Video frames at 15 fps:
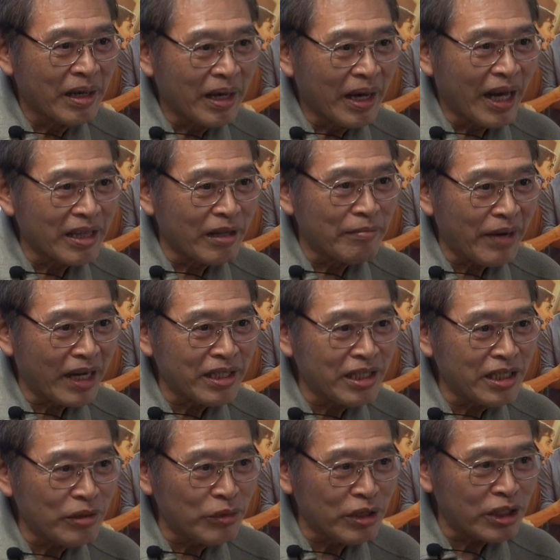And the
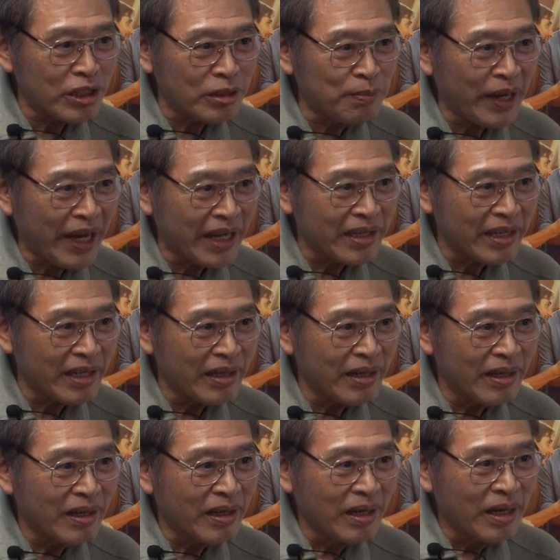money we spent,
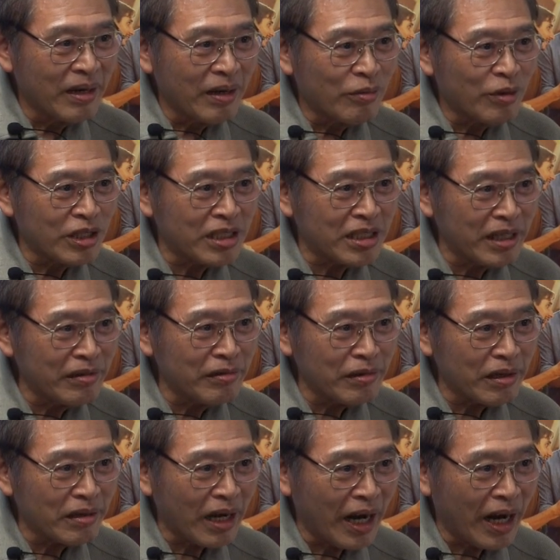we
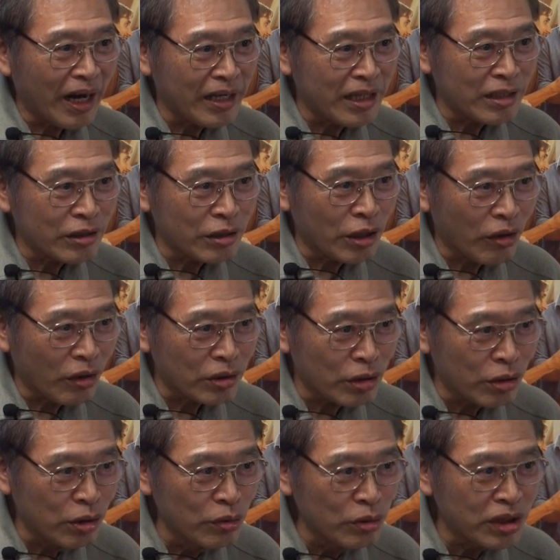still are
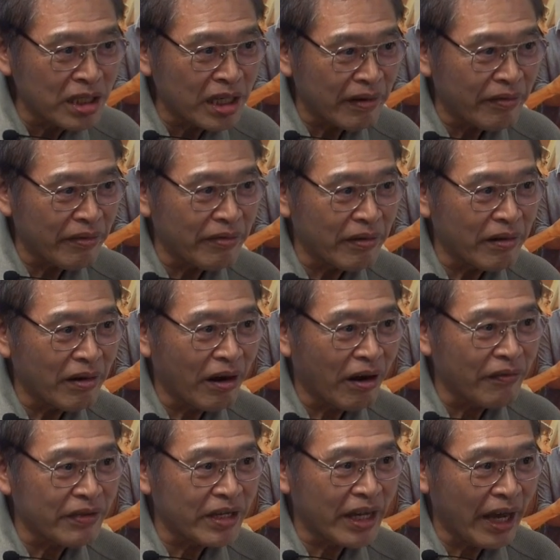inconclusive
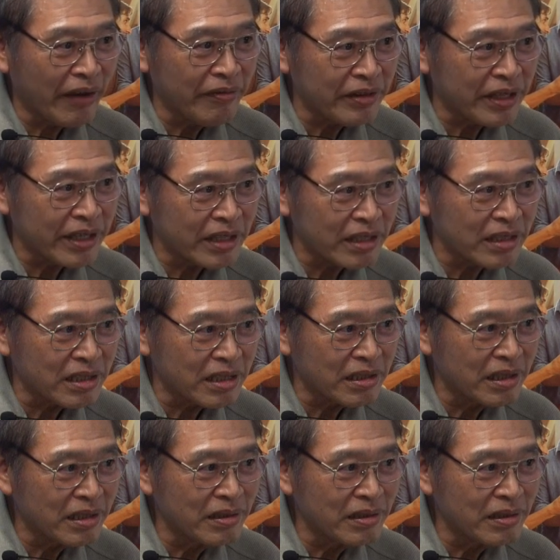of the evidence.